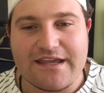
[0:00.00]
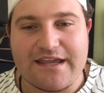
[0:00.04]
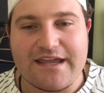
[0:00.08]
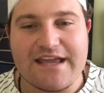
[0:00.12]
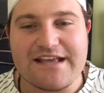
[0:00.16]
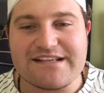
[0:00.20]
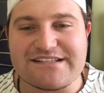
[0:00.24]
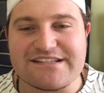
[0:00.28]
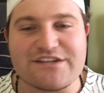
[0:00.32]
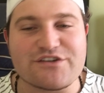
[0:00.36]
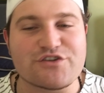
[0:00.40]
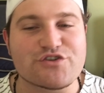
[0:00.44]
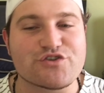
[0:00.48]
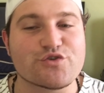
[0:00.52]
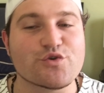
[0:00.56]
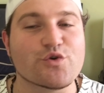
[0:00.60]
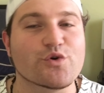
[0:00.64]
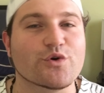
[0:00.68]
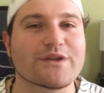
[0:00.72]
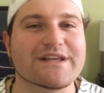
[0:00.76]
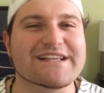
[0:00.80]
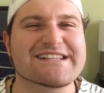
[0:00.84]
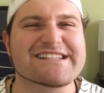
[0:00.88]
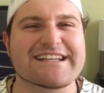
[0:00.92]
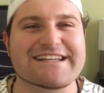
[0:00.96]
isn't
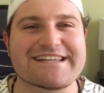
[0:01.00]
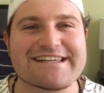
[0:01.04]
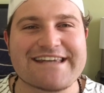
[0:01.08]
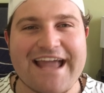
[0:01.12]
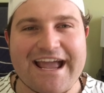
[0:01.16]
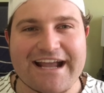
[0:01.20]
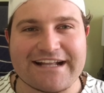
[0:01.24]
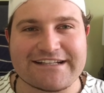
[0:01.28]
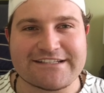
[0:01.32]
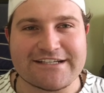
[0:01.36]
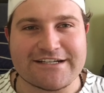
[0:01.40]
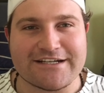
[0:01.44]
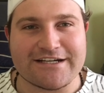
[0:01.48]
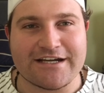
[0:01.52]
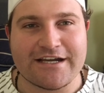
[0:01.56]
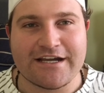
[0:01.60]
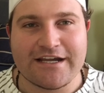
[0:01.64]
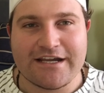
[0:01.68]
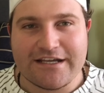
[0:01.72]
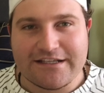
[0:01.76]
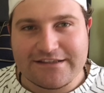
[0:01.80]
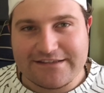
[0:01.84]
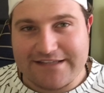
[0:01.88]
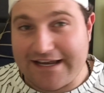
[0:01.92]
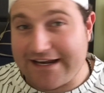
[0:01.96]
Jewel. It's a nectar
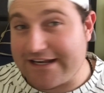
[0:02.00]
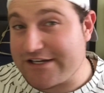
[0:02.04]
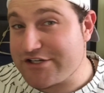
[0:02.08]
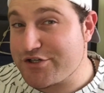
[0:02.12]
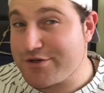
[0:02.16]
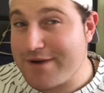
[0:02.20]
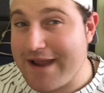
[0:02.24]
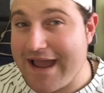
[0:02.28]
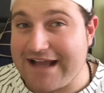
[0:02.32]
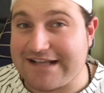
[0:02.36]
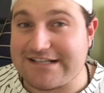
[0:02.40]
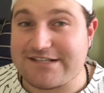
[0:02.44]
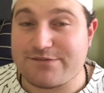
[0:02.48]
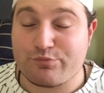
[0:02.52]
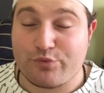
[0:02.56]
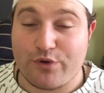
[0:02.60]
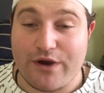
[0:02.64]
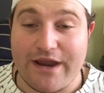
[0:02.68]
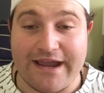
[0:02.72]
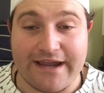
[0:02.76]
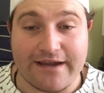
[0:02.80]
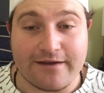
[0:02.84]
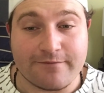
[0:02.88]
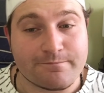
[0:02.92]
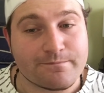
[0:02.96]
that attracts
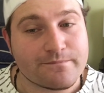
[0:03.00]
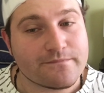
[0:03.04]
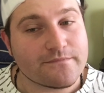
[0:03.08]
prey.